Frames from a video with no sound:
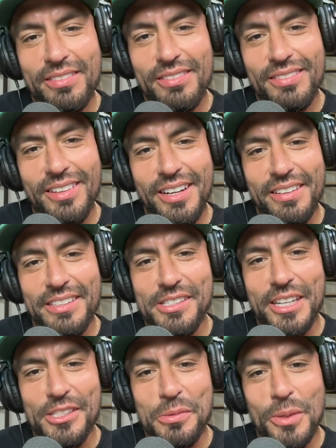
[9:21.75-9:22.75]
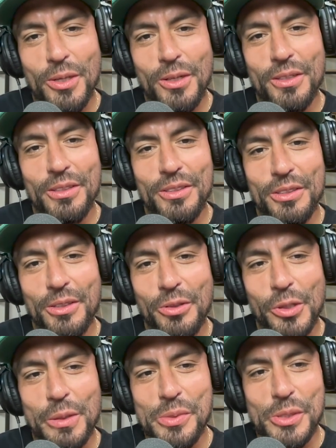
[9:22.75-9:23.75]
A lot of these like small
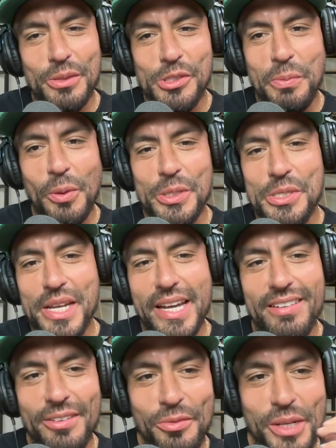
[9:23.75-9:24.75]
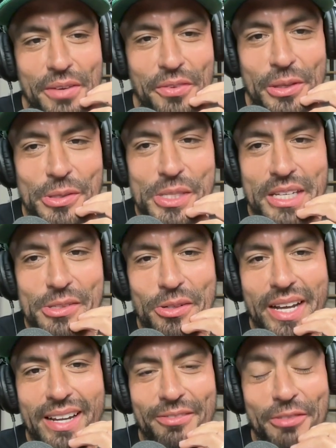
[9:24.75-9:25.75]
groups or Sportsnet or whatever those things, they're
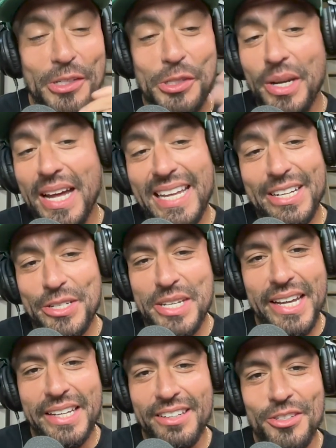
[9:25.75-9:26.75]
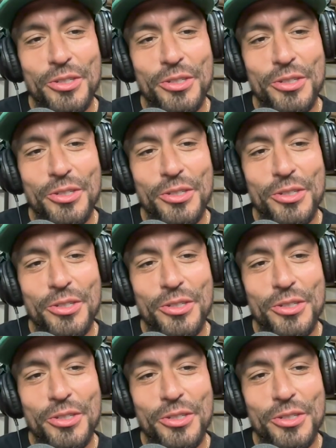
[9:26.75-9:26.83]
not, first, they're not entertaining.